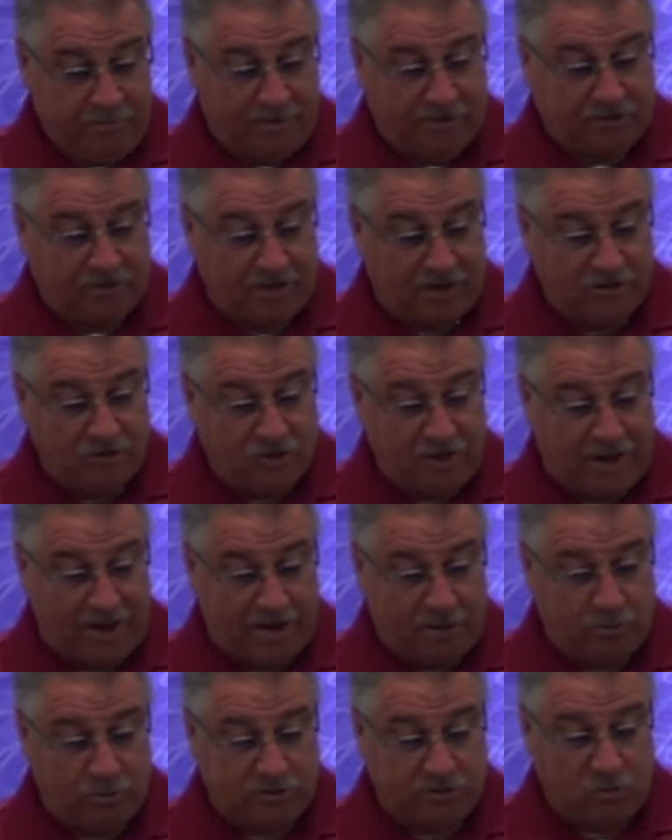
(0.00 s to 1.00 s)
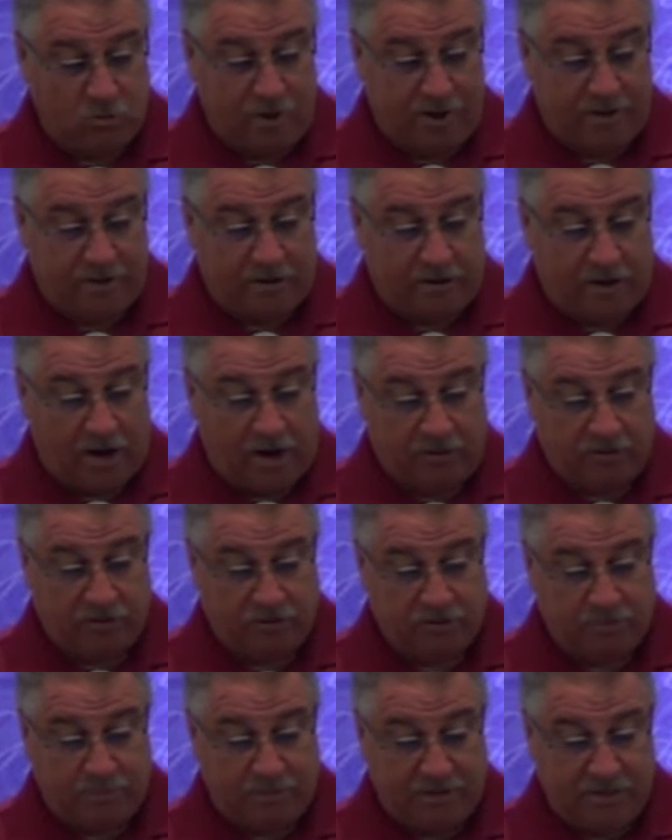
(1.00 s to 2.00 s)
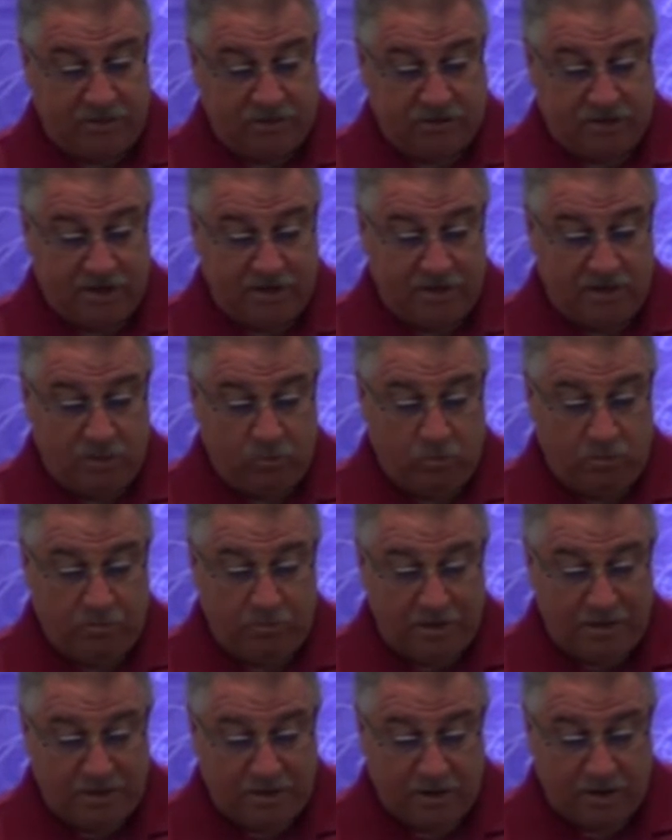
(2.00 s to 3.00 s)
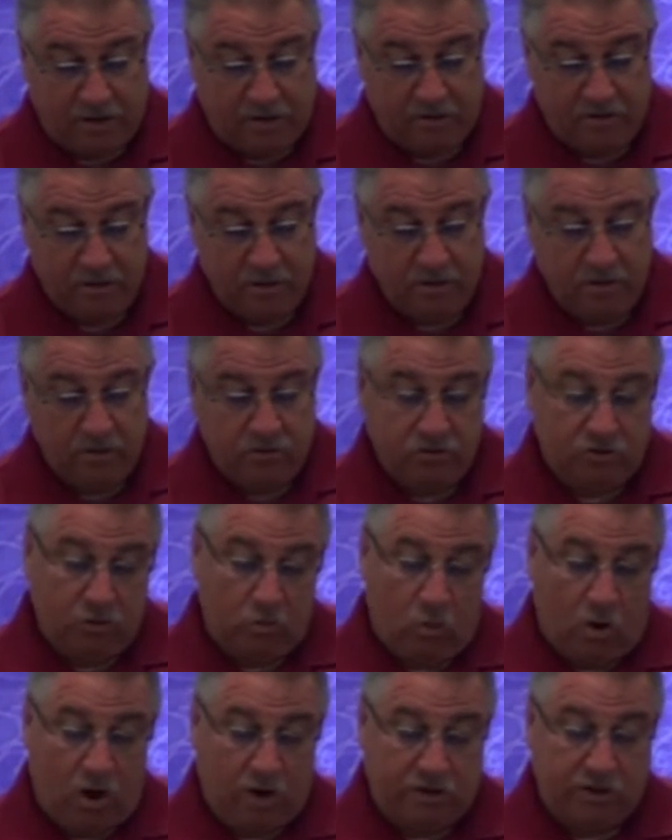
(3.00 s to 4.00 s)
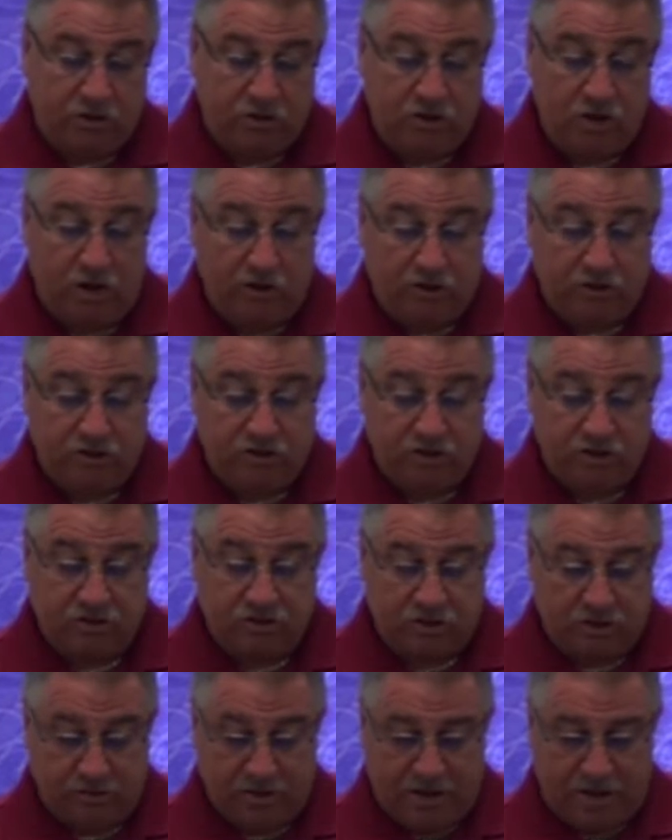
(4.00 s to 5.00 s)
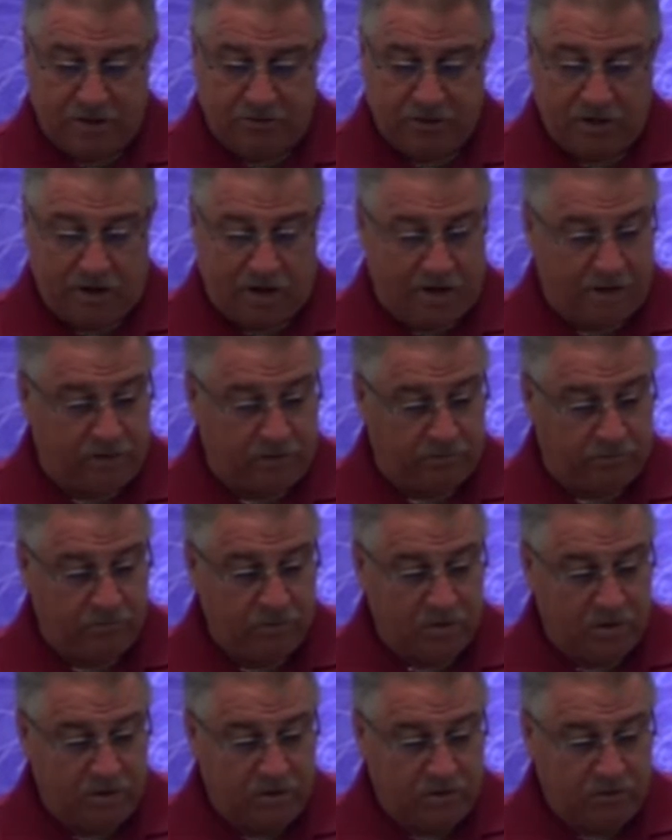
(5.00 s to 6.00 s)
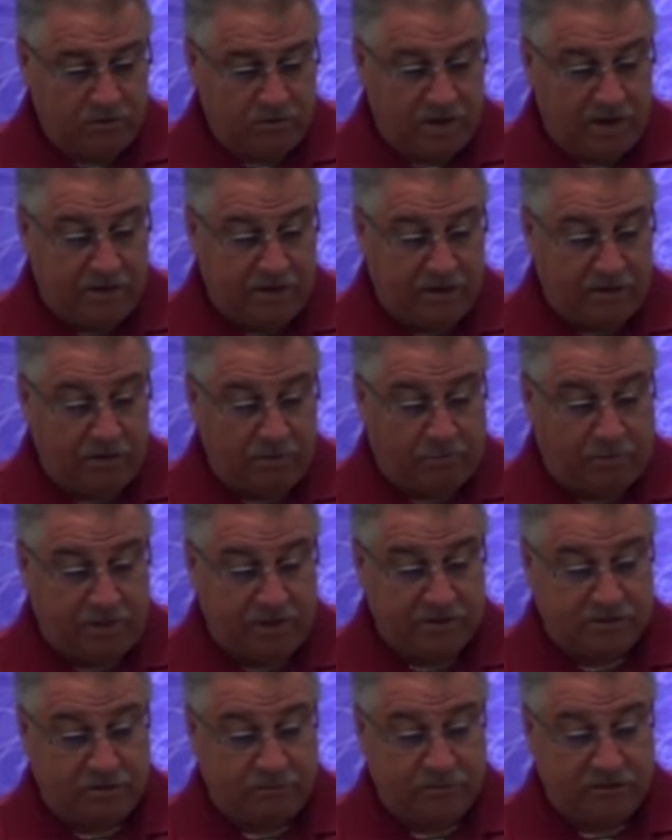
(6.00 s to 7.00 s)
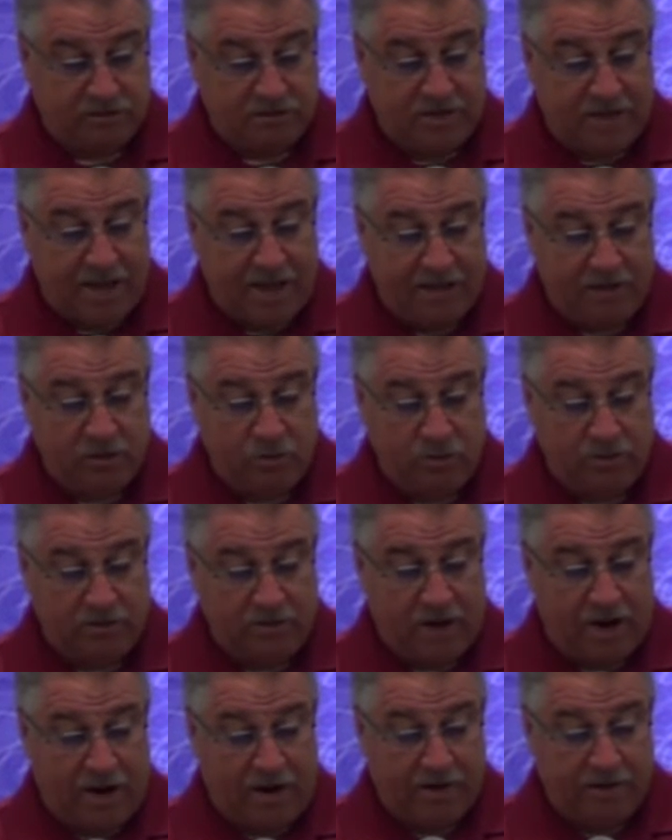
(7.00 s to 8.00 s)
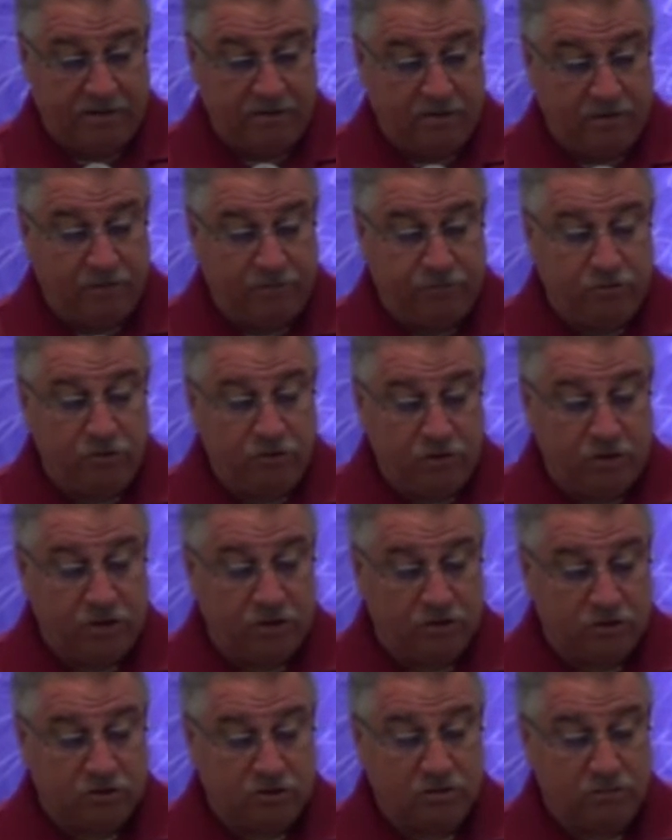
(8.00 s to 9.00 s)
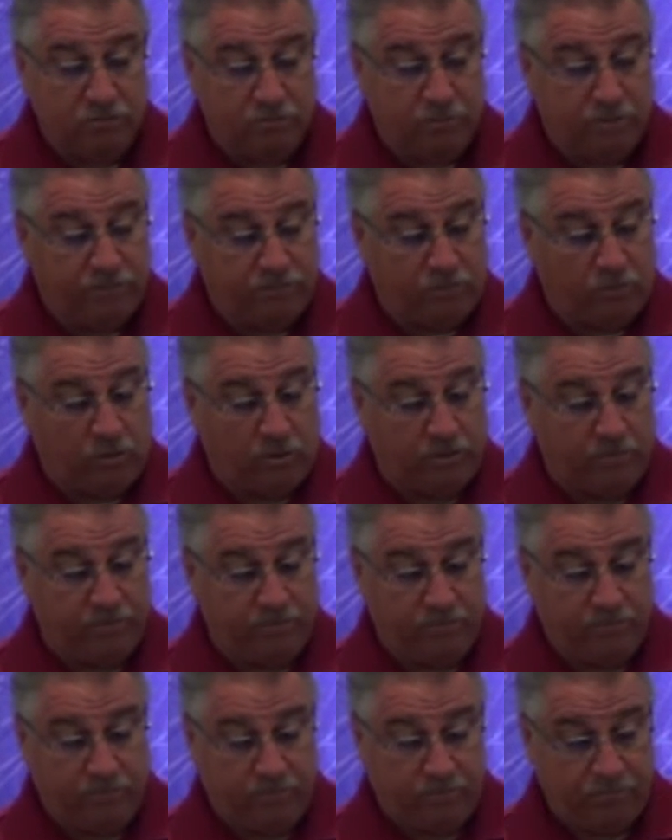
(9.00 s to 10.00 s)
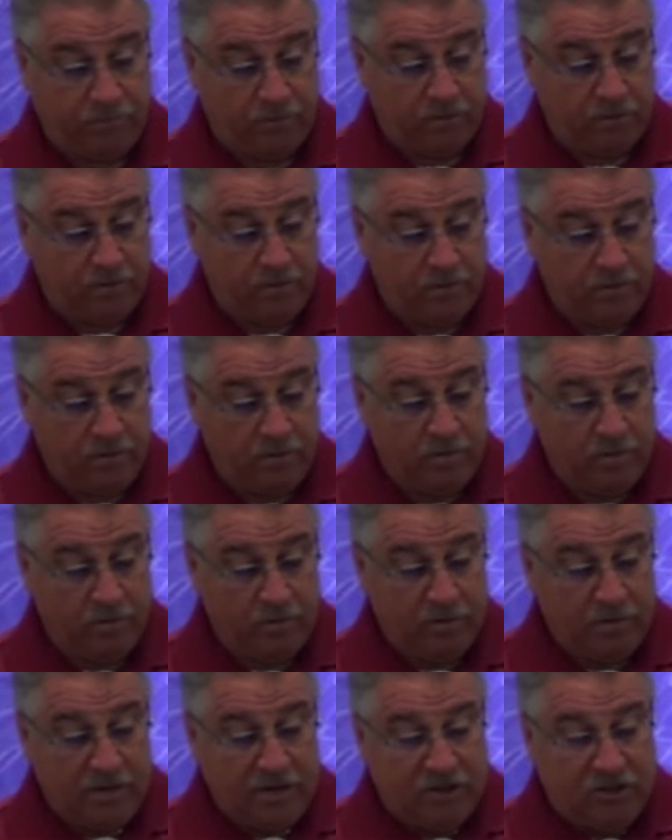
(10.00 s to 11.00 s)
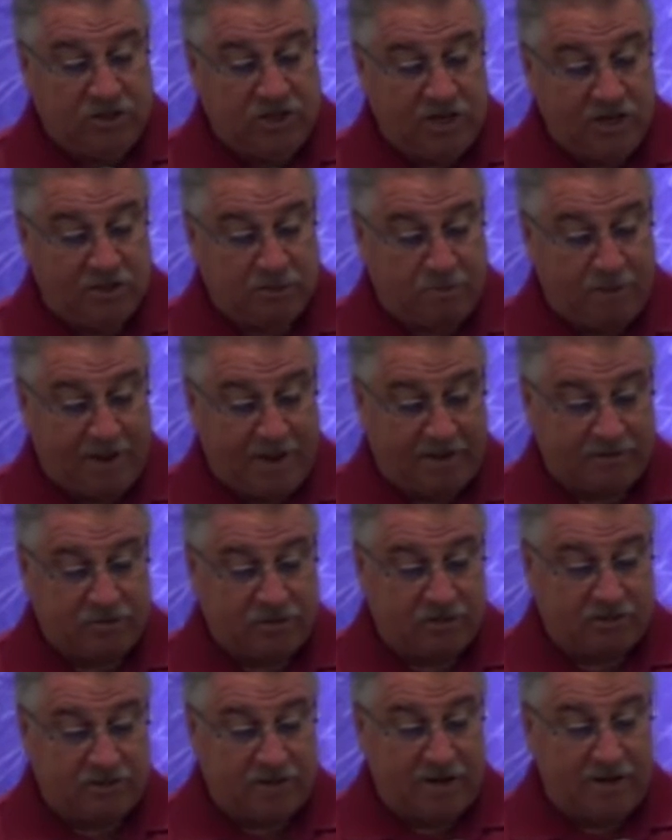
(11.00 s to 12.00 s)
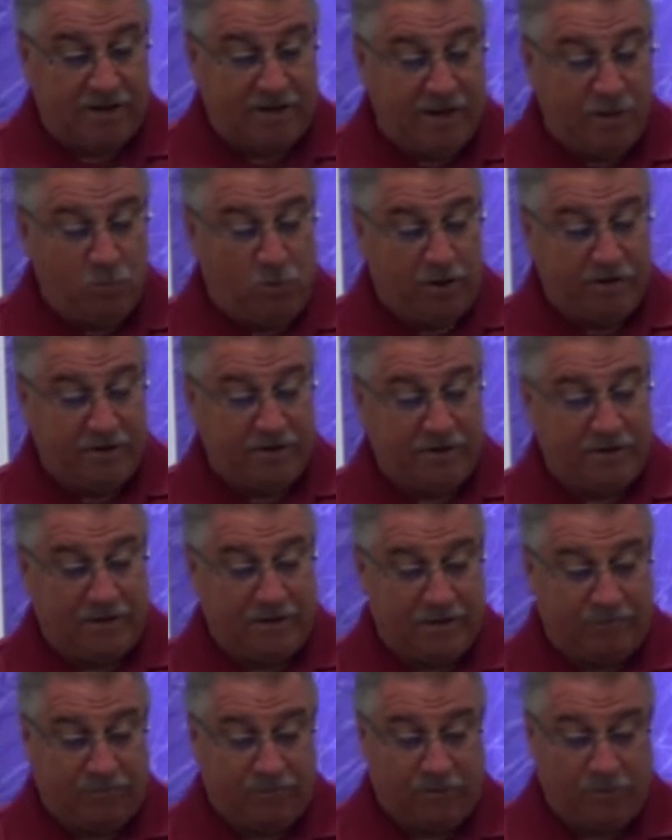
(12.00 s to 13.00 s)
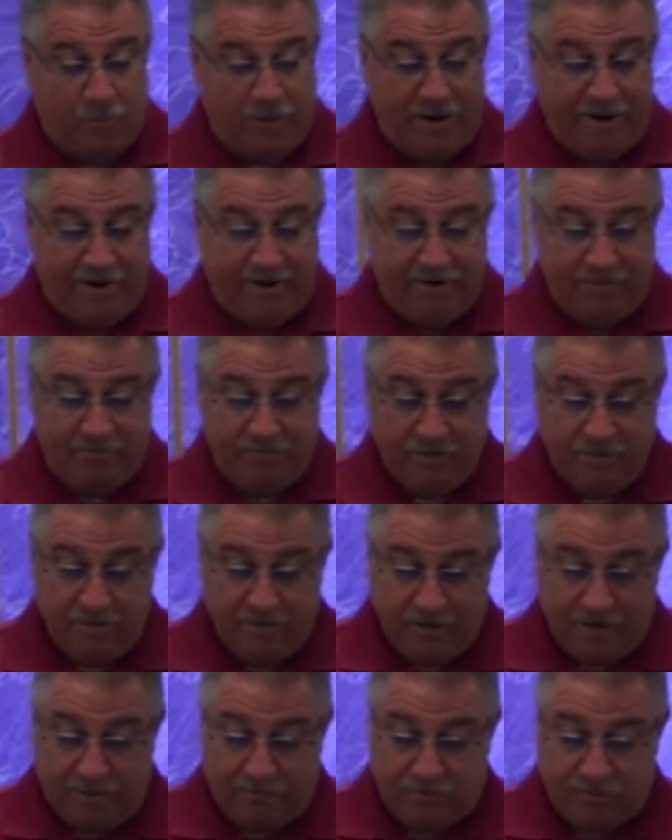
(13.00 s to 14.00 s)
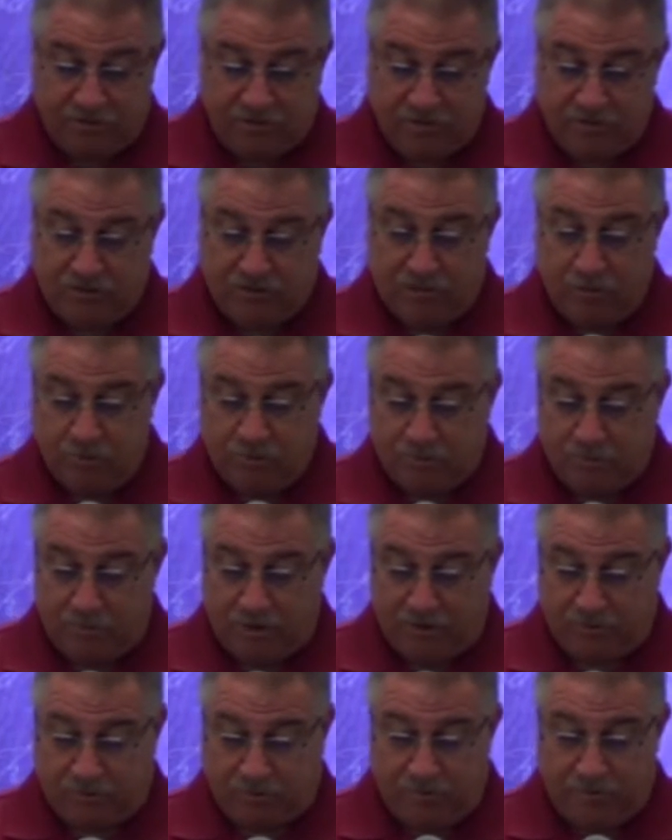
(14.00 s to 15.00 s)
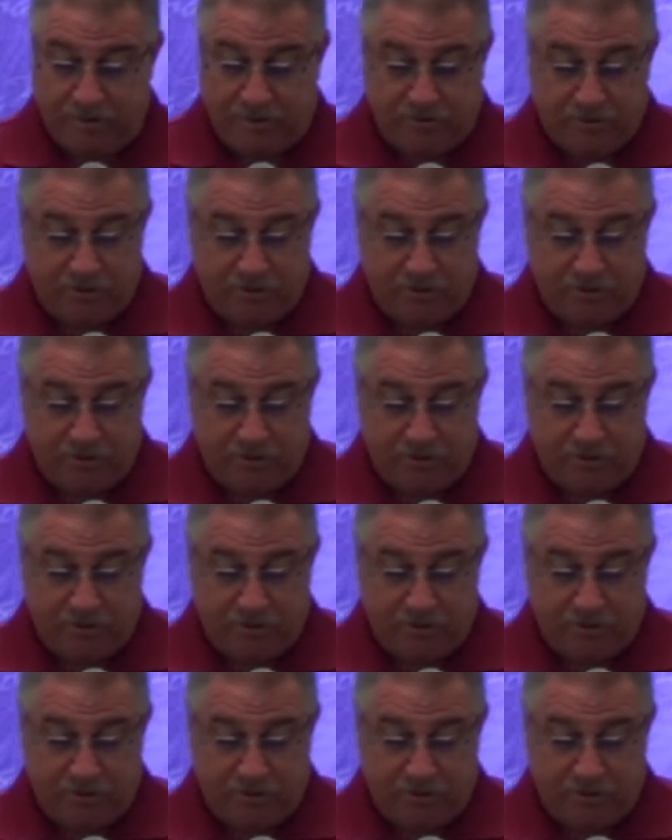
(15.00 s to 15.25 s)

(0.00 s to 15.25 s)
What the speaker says: My son Jack was away at college, but he said he would be there to walk his younger sister down the aisle, taking the place of his dad who had died a few years before. He teased Patsy, saying he wanted to give her away ever since she was about 3